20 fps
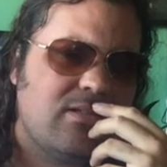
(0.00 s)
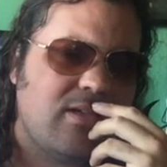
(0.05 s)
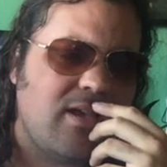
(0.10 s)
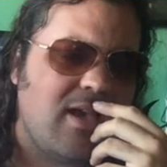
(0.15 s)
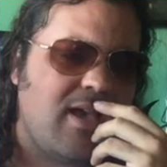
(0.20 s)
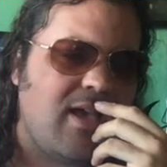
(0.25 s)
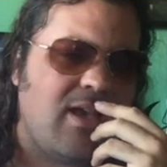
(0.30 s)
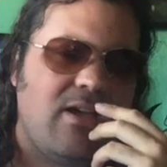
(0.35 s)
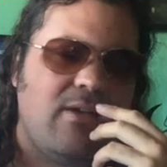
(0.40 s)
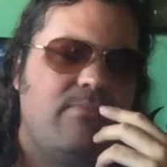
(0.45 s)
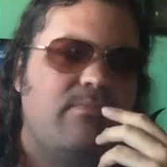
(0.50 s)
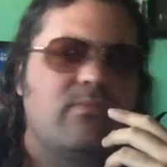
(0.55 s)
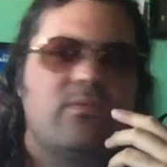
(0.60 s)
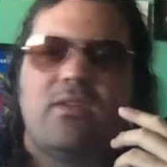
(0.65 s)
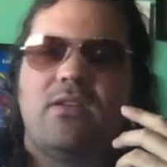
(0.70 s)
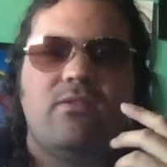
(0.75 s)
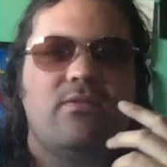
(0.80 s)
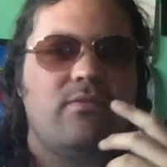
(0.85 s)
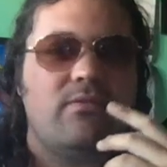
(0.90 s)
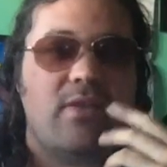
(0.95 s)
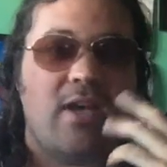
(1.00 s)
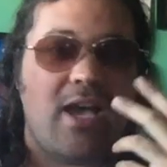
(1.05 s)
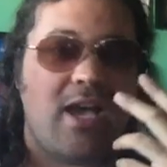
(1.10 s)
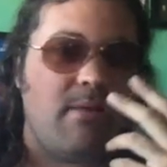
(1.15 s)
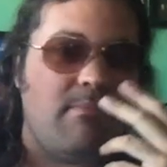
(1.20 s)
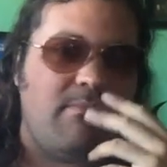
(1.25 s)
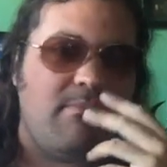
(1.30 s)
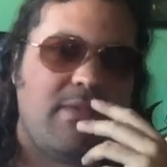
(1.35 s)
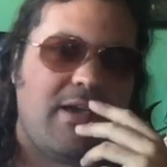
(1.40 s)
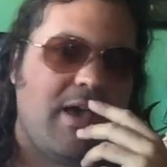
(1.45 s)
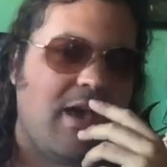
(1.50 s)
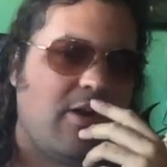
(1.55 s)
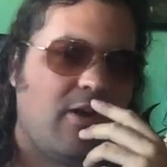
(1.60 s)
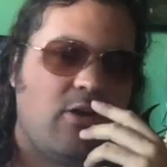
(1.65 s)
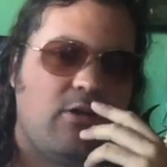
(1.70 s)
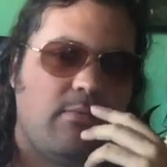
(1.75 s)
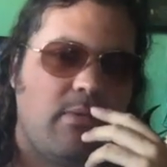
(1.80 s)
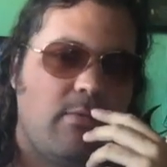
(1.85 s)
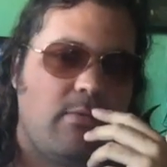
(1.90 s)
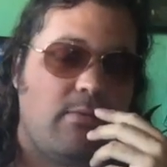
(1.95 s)
I
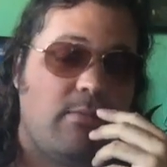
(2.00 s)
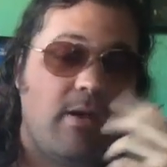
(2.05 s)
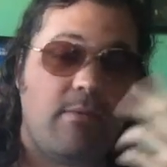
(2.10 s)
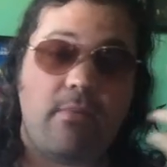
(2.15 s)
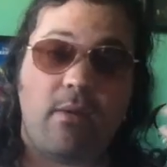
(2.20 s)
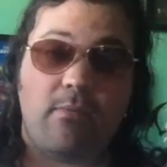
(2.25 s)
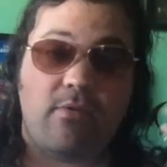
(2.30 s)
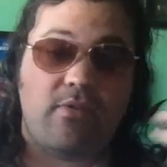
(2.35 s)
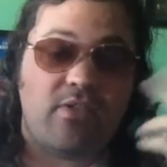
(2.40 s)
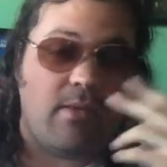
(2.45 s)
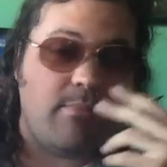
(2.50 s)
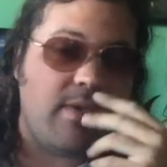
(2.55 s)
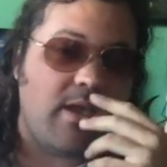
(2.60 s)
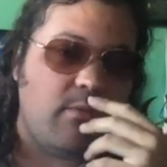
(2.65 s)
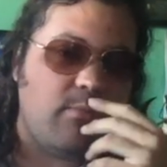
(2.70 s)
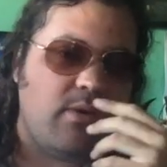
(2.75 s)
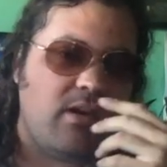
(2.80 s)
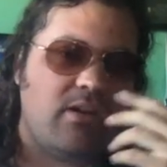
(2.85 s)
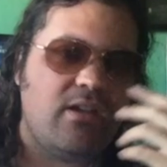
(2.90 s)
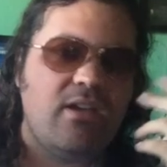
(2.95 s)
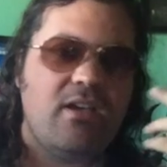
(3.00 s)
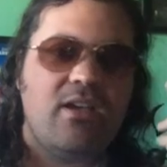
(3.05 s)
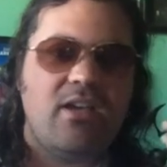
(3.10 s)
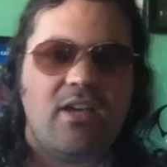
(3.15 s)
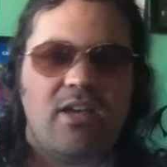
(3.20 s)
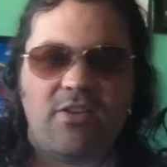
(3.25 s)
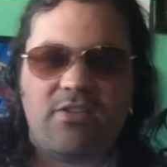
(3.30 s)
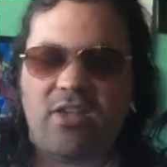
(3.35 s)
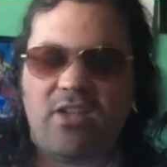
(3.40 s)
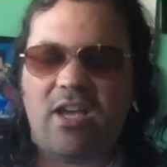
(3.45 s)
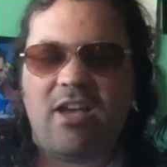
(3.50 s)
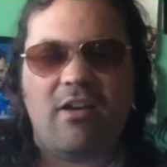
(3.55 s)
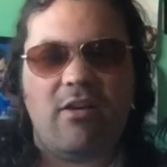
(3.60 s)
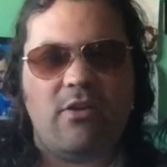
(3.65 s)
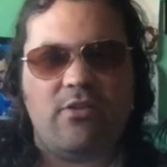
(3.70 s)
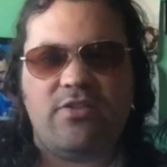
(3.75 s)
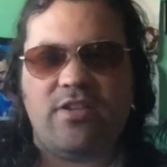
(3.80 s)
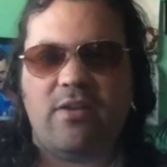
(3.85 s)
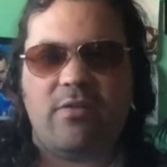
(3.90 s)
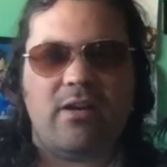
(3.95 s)
gotta remember. My memory's that bad. But as
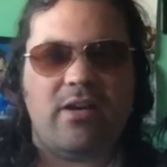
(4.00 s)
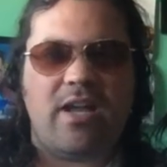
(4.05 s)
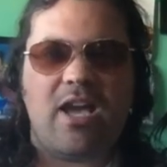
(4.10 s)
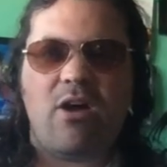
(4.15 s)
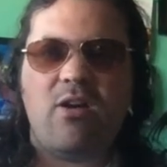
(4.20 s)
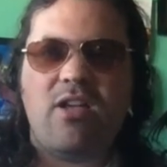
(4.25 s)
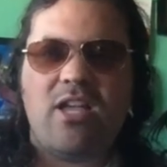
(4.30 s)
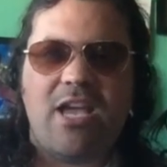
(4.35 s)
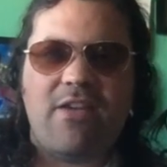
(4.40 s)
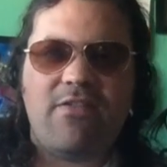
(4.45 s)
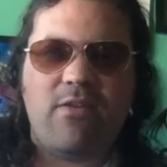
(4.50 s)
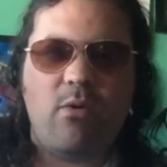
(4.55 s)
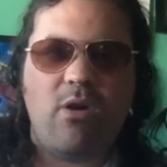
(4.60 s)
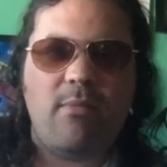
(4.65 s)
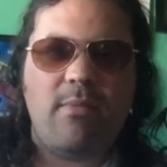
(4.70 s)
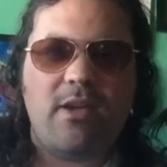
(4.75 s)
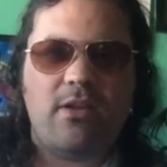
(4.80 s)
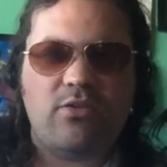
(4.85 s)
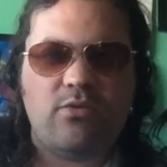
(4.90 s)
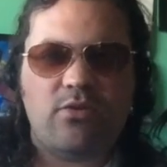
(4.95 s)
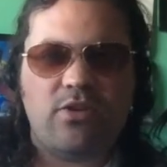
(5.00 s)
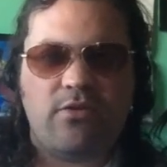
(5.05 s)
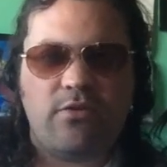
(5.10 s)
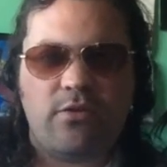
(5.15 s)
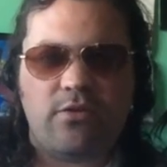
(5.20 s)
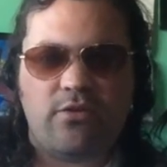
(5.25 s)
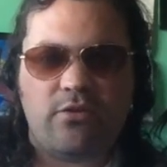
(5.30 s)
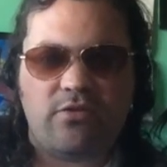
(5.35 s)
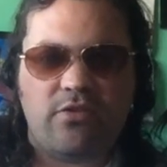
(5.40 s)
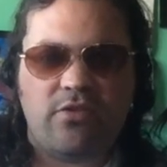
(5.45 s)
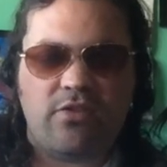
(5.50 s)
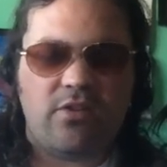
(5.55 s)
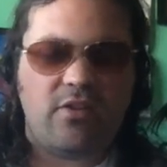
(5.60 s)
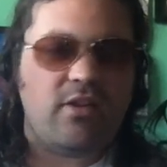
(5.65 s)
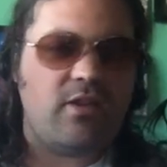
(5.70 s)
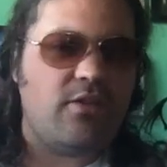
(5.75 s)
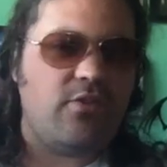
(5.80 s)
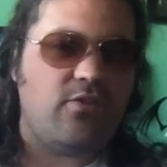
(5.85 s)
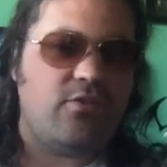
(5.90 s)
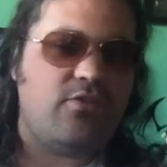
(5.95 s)
I'll say right now, if they want to make it do stuff for third
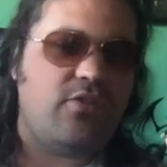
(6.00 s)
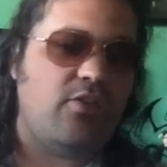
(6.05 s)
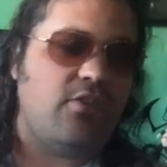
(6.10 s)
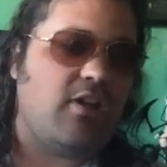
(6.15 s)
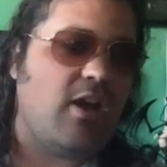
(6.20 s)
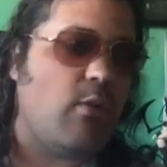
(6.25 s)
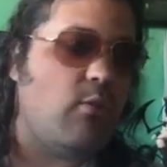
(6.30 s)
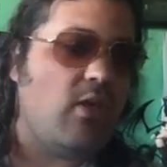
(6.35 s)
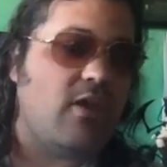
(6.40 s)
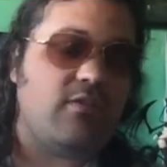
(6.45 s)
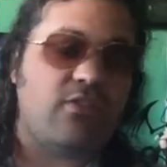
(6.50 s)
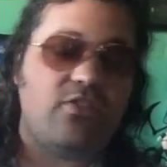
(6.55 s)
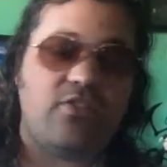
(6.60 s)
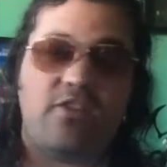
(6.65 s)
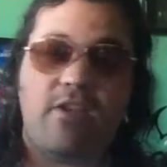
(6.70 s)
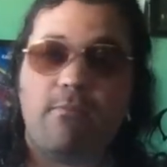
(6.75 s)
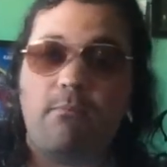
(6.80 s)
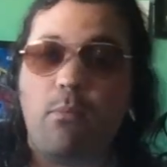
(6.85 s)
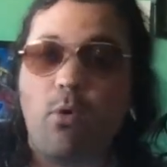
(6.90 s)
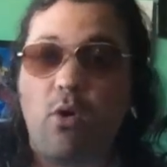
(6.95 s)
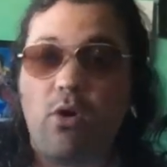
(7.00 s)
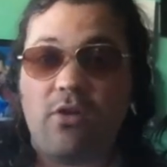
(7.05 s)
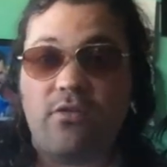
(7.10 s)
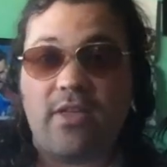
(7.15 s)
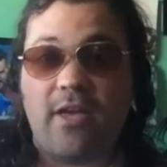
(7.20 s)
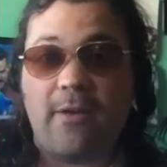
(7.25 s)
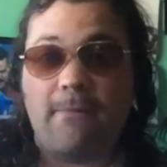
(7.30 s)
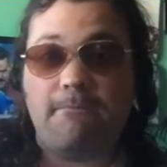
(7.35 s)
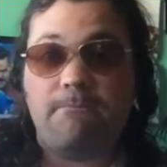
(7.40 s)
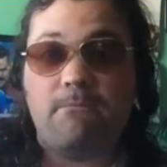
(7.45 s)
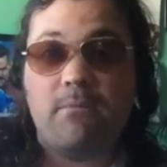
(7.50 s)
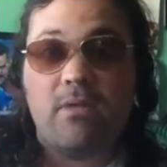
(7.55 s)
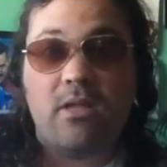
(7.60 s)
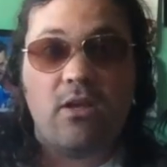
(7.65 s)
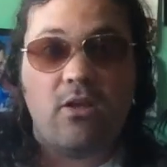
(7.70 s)
season, I would like to see more of them.